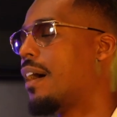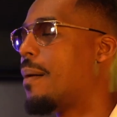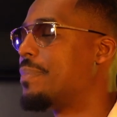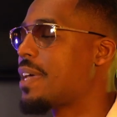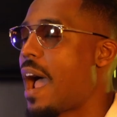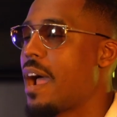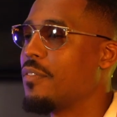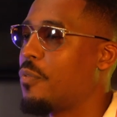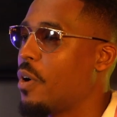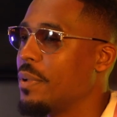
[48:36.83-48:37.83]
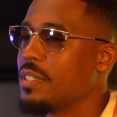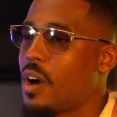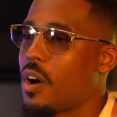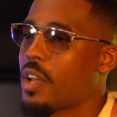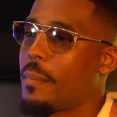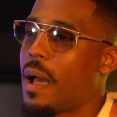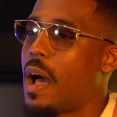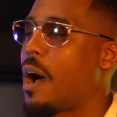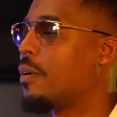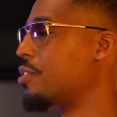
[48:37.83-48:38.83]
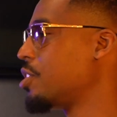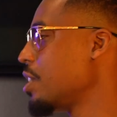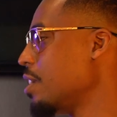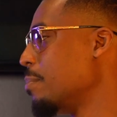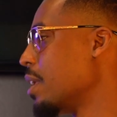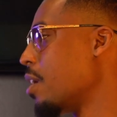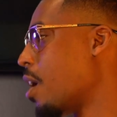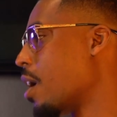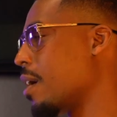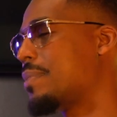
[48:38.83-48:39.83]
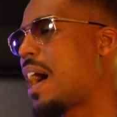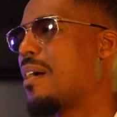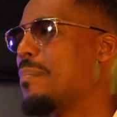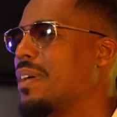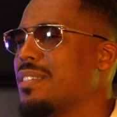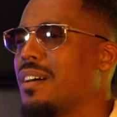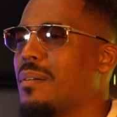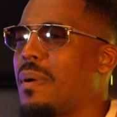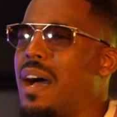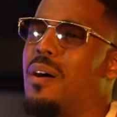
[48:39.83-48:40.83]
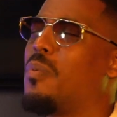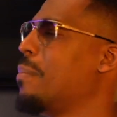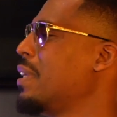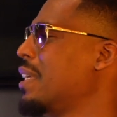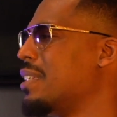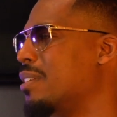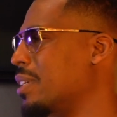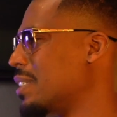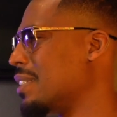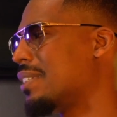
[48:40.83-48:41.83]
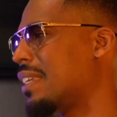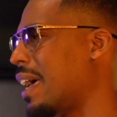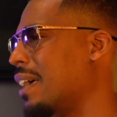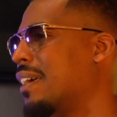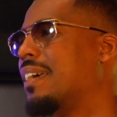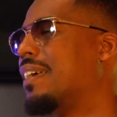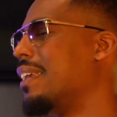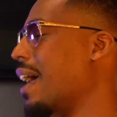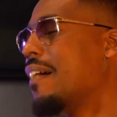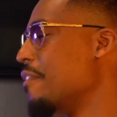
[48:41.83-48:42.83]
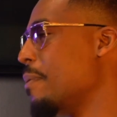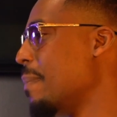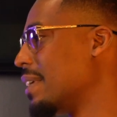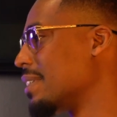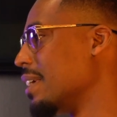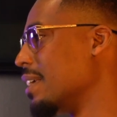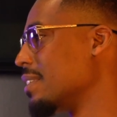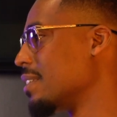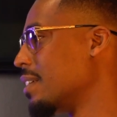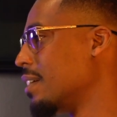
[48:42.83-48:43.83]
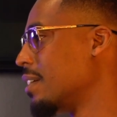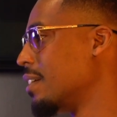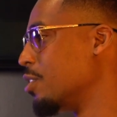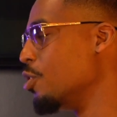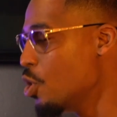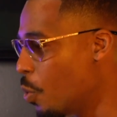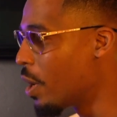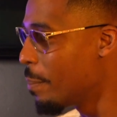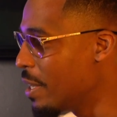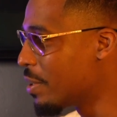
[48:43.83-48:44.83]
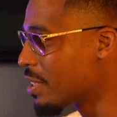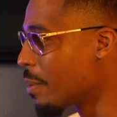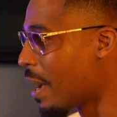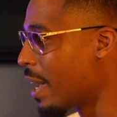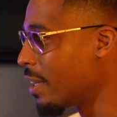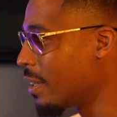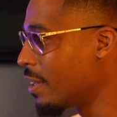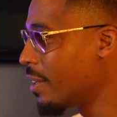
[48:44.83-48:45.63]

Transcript: I'm tired of women talking about how shitty men are, and I'm tired of men talking about how women need to do this, this, and that. None of it makes sense. Right. Do you want to be with somebody?